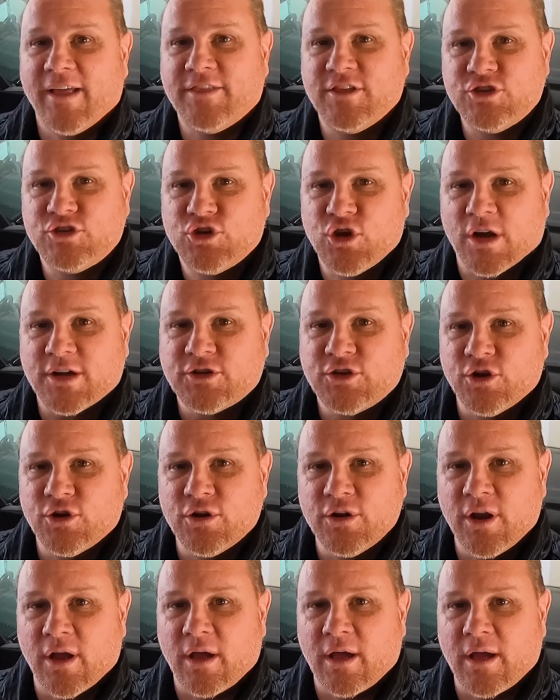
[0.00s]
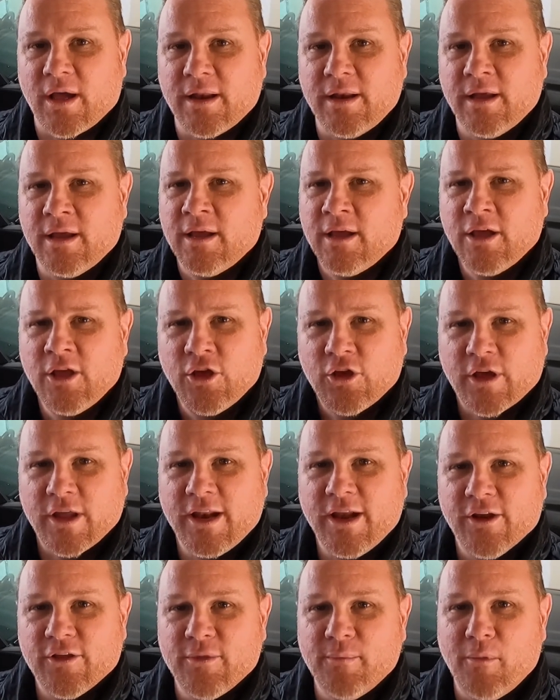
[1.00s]
got the truck turned on. You can
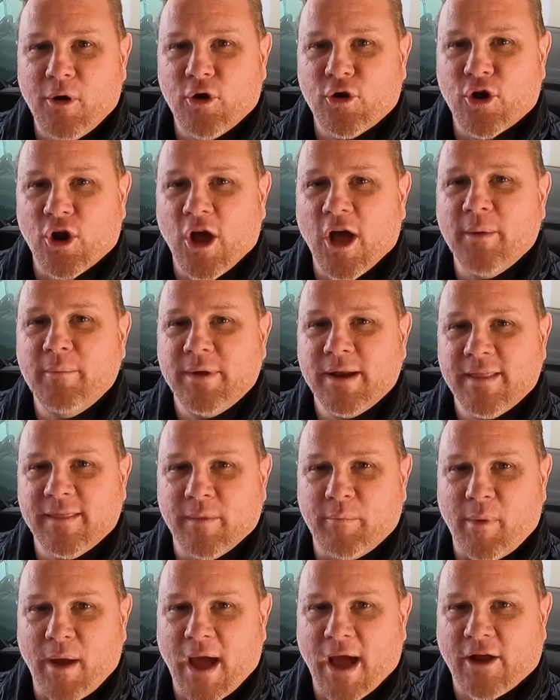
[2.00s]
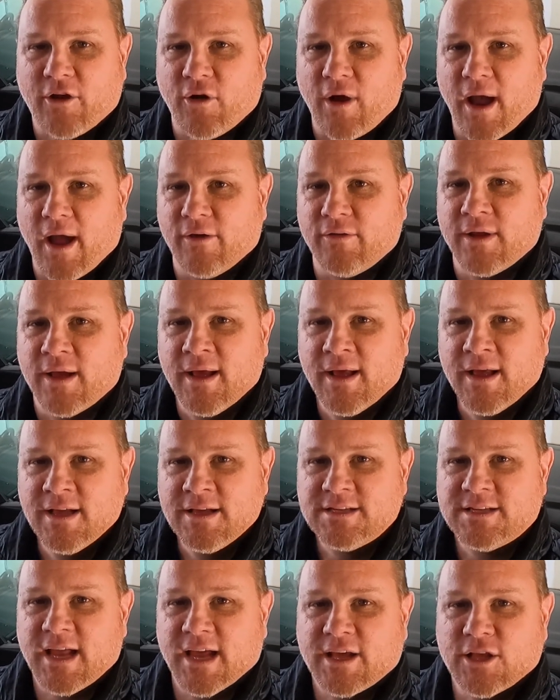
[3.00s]
hear the motor humming in the background.
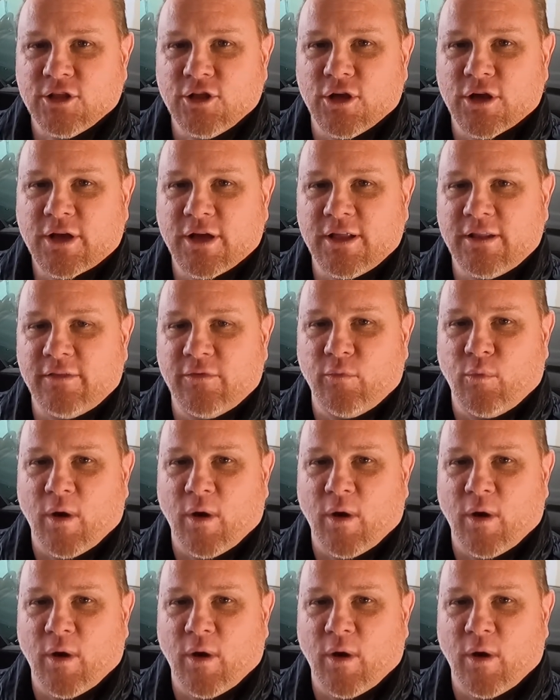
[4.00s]
Let's take a look at